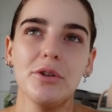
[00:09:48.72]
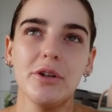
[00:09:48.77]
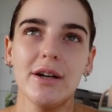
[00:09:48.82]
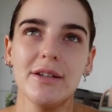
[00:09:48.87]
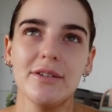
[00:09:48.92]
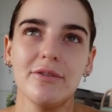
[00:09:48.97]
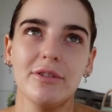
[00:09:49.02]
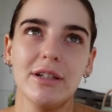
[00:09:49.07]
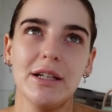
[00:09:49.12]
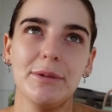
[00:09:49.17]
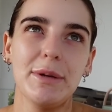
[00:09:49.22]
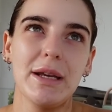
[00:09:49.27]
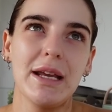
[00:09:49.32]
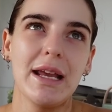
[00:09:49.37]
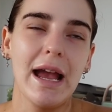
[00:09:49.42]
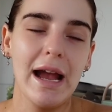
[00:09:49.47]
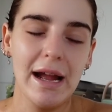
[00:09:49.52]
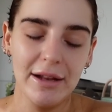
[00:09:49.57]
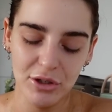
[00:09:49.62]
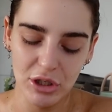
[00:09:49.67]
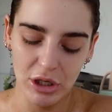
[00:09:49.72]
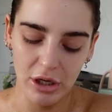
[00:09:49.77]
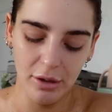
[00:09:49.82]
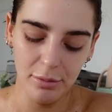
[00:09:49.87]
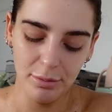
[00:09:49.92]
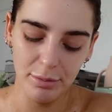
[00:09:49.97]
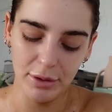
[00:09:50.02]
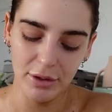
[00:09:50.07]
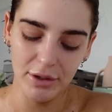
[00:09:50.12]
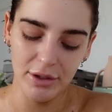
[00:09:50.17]
you guys a really big catch
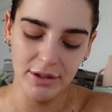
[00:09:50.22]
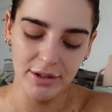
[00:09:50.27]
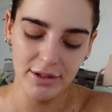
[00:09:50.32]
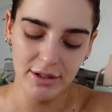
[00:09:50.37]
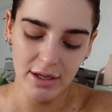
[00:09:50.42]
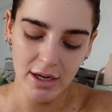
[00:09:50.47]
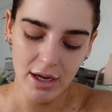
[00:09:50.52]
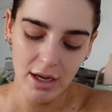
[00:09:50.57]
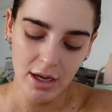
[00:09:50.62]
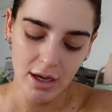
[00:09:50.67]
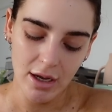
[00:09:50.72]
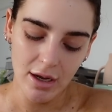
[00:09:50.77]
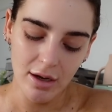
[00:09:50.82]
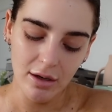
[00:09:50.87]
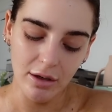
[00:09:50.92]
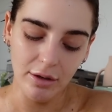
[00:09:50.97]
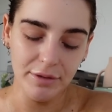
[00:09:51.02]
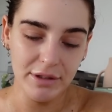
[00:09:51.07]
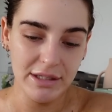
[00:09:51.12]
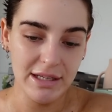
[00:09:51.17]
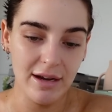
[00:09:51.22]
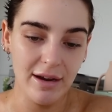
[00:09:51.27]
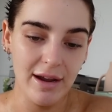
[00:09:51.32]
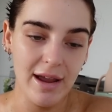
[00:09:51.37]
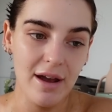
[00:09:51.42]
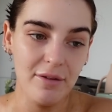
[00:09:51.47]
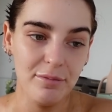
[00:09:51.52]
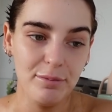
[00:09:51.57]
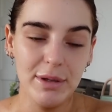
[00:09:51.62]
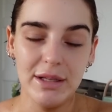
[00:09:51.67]
up because Obviously I
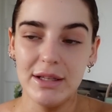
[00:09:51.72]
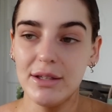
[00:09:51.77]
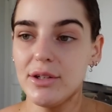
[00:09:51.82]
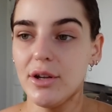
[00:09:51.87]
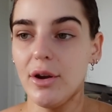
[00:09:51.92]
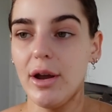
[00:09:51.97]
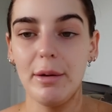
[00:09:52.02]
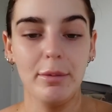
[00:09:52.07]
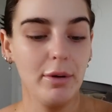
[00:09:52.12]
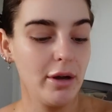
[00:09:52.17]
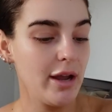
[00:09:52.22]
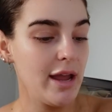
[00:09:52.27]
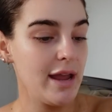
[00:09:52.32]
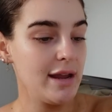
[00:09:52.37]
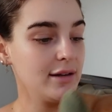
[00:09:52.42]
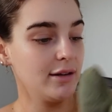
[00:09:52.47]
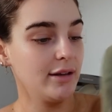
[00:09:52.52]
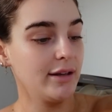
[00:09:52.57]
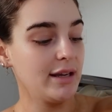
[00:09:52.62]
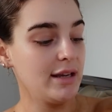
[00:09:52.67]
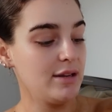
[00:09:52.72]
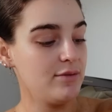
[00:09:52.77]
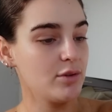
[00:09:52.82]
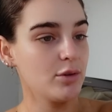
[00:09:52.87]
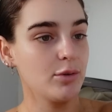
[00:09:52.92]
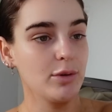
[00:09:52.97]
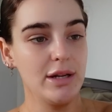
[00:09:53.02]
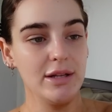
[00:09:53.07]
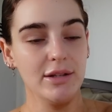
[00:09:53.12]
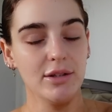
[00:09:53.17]
have been so MIA, like even
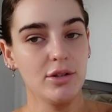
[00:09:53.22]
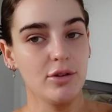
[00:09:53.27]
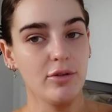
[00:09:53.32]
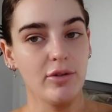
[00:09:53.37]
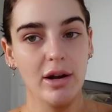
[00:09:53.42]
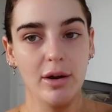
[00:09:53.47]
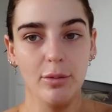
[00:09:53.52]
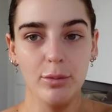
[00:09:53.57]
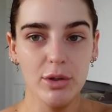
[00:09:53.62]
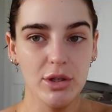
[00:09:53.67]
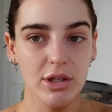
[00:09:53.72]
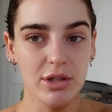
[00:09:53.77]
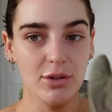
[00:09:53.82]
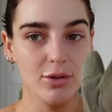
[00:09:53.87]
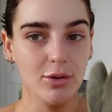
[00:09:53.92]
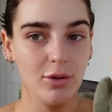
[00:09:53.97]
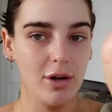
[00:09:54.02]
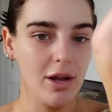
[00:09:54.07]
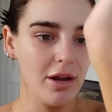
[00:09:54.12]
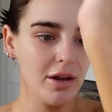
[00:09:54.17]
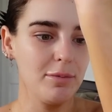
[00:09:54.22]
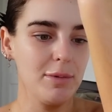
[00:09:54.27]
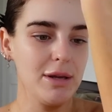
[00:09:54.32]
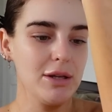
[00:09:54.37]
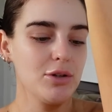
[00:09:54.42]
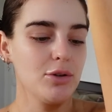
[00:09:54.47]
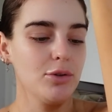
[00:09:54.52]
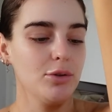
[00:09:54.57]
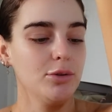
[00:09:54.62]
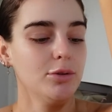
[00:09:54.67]
on Instagram, which is not like me
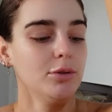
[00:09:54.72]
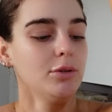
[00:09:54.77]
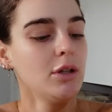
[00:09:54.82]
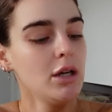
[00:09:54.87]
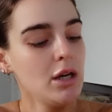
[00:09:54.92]
at all.